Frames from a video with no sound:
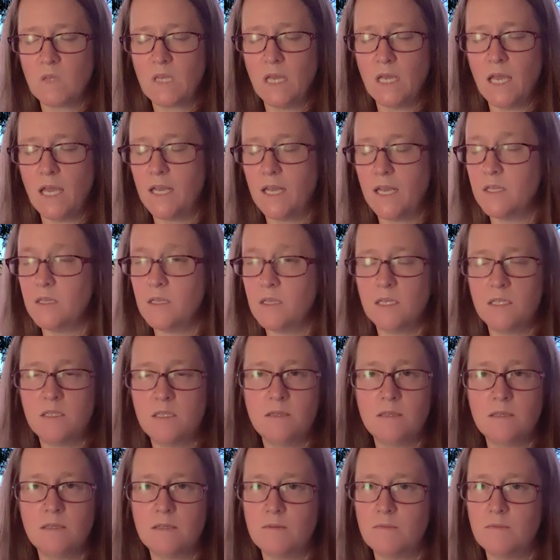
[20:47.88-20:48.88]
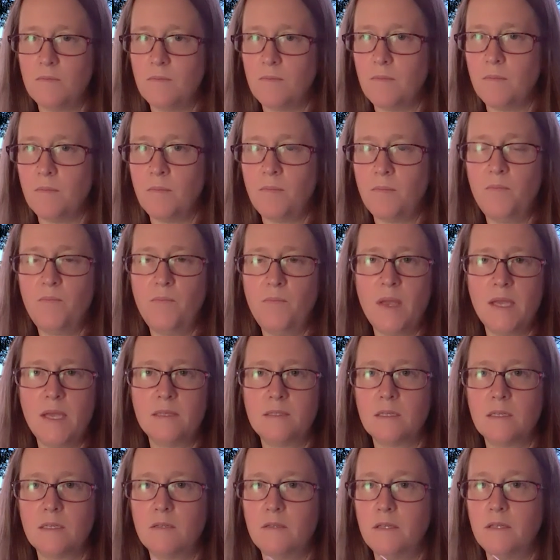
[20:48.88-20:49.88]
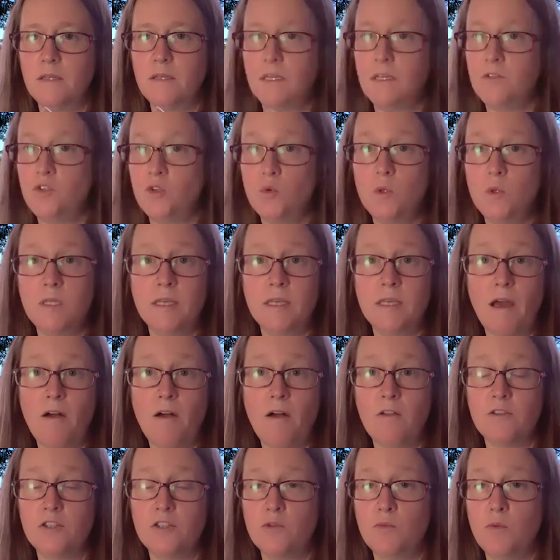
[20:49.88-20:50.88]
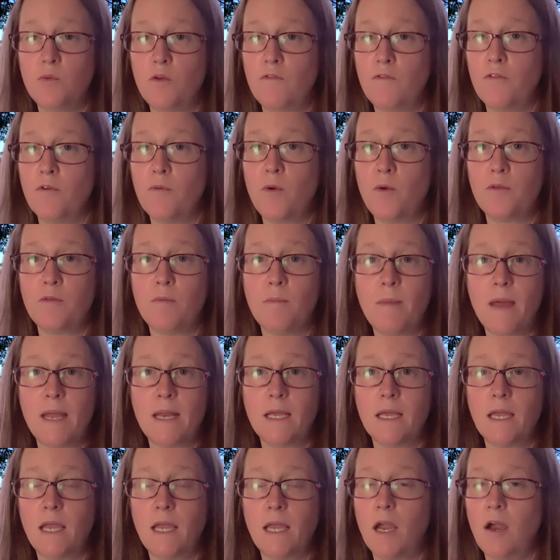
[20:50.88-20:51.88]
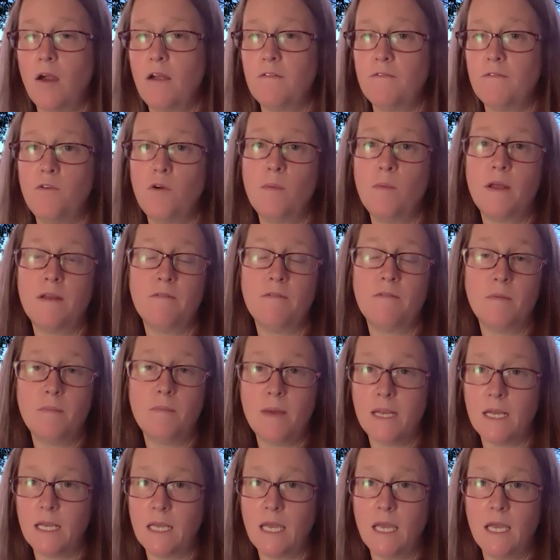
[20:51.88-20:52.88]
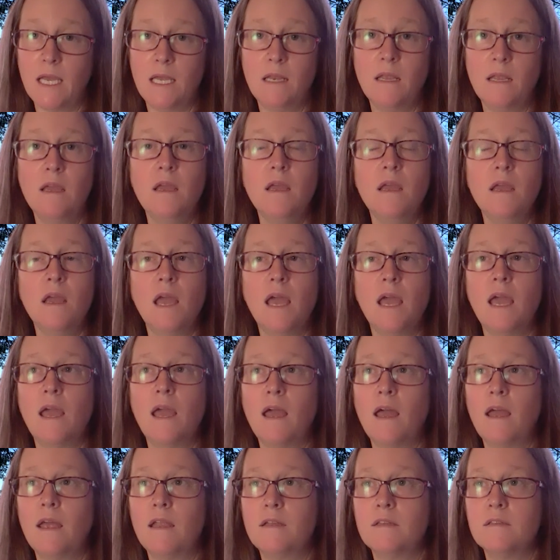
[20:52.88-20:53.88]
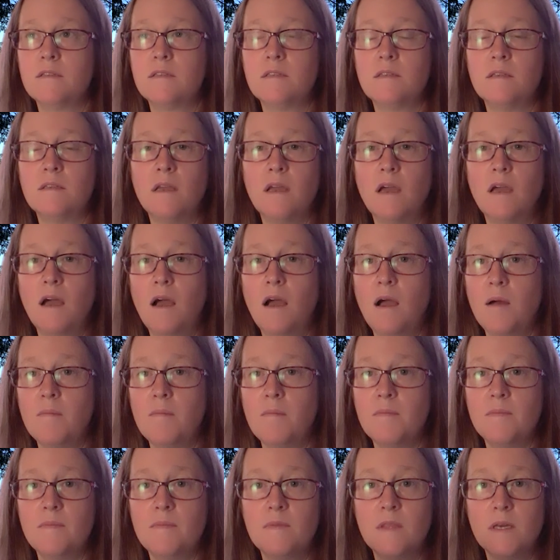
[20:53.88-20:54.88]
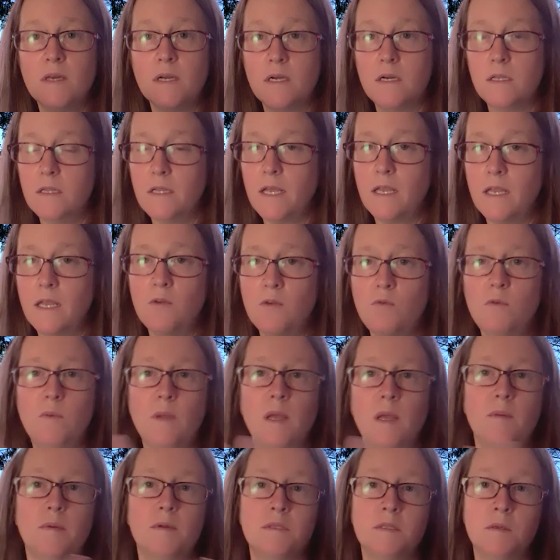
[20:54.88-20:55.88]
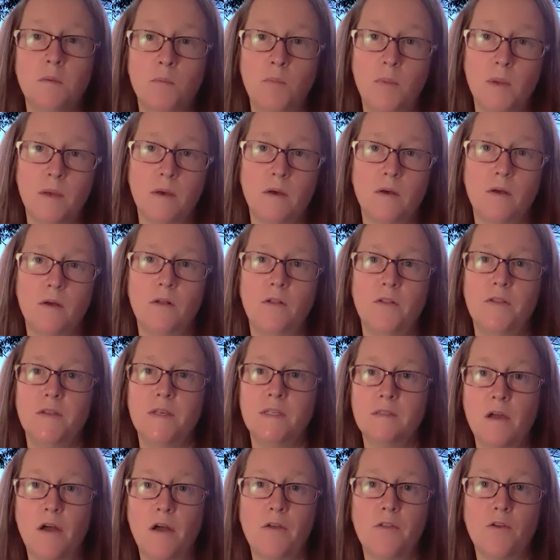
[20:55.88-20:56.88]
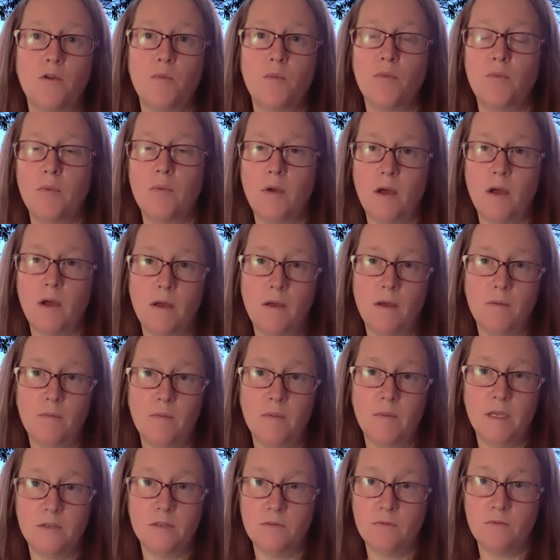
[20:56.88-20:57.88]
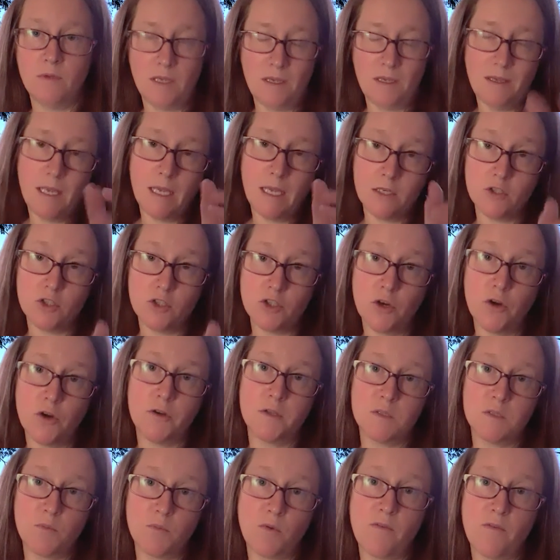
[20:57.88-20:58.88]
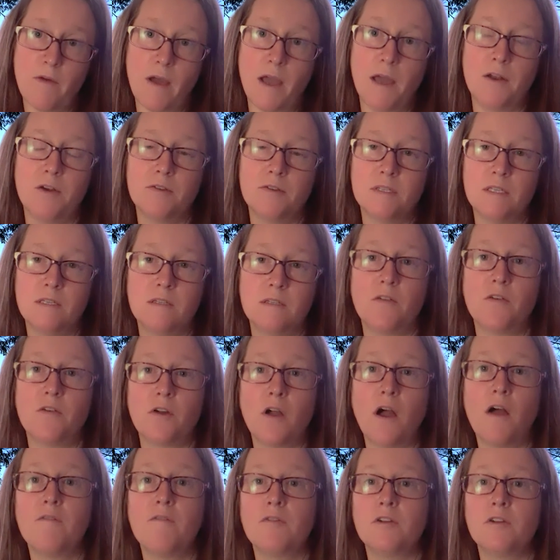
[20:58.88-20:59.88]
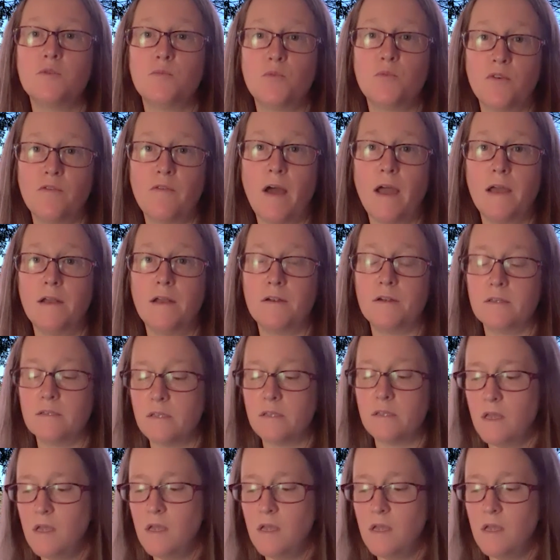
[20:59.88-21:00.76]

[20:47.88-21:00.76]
it's basically dually eligible for both Medicare and full benefit Medicaid. And the clinic would be able to bill these other insurance providers, these other coverage providers,